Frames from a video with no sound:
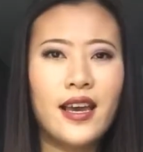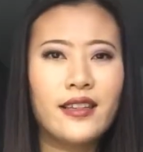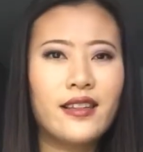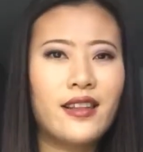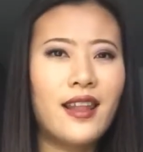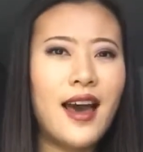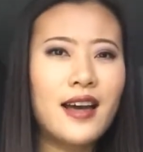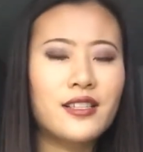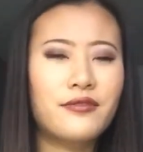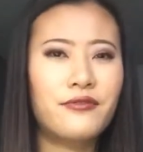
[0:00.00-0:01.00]
And then the
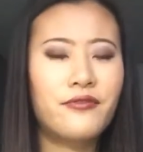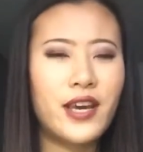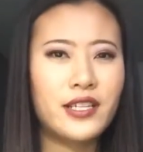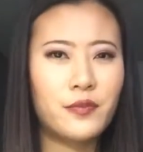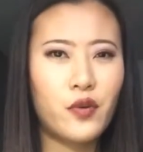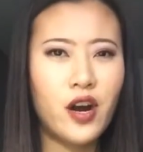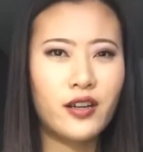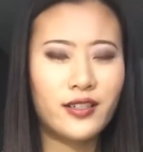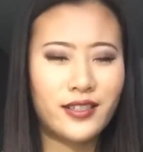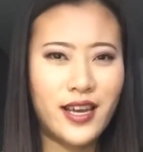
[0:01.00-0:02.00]
last face
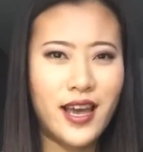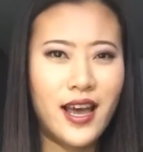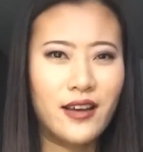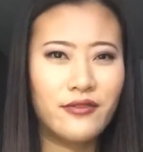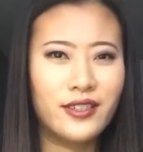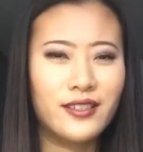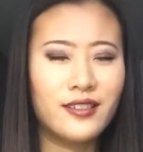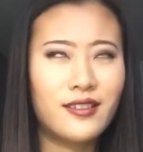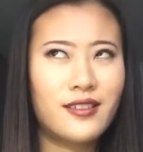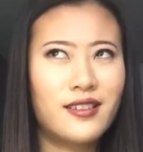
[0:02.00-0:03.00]
product I have
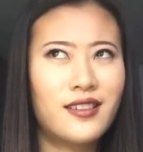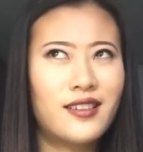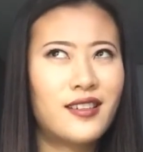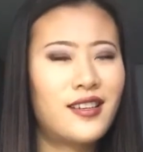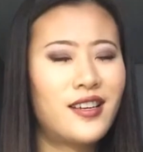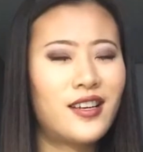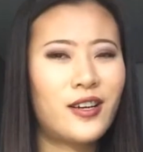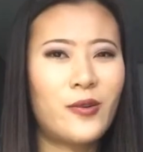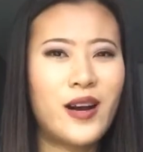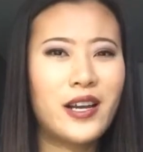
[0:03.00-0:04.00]
is
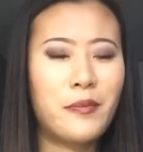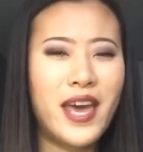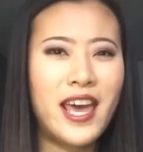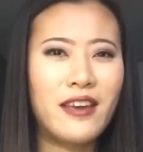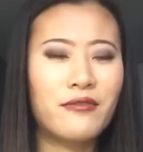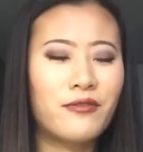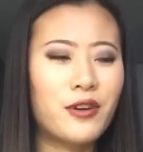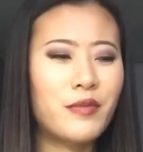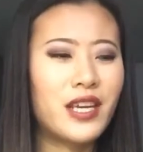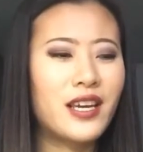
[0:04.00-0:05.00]
quite a pain
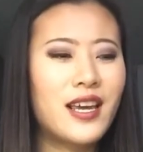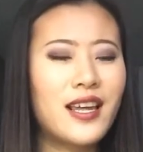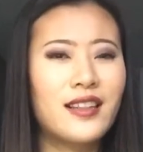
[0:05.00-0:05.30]
for me.